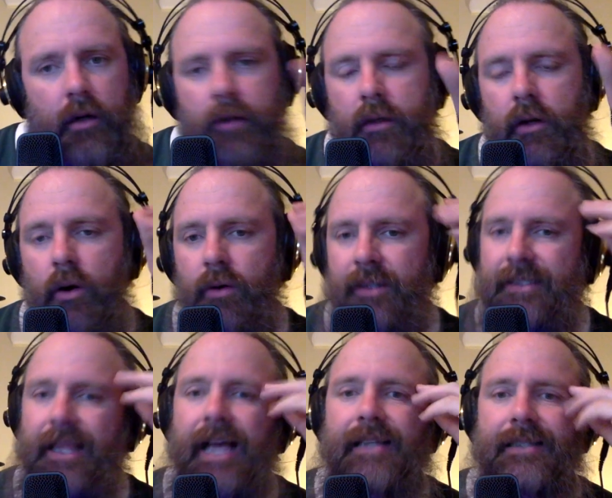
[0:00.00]
you know, on its
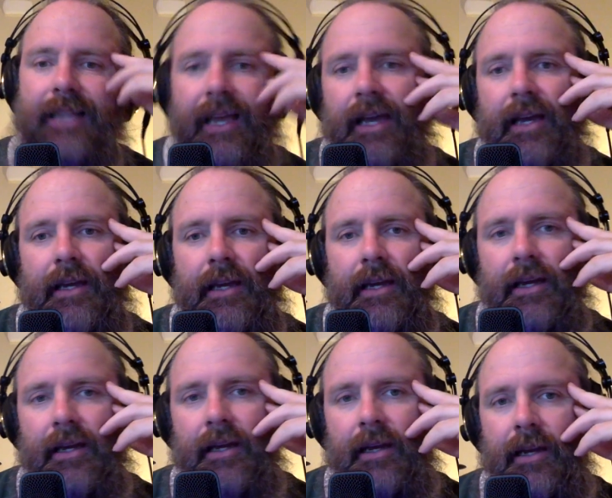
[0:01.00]
last leg.
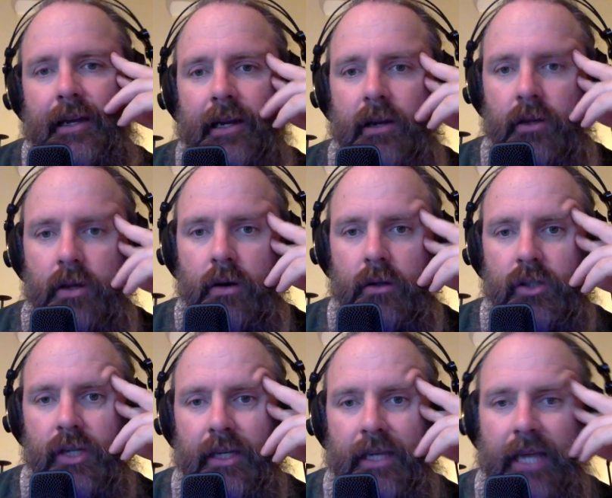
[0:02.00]
And here you are
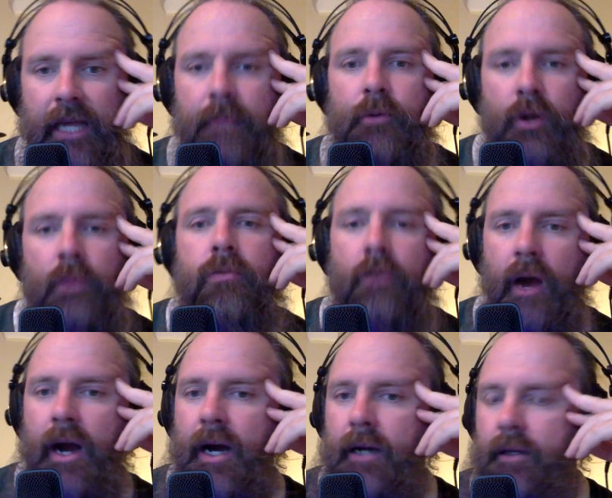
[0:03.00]
trying to keep your
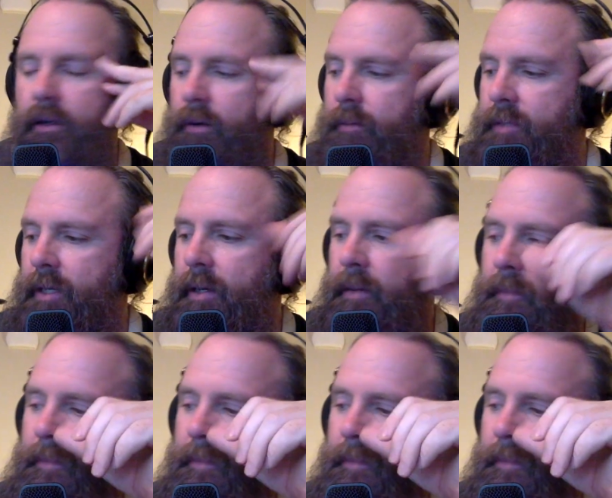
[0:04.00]
pride. You know what I'm saying?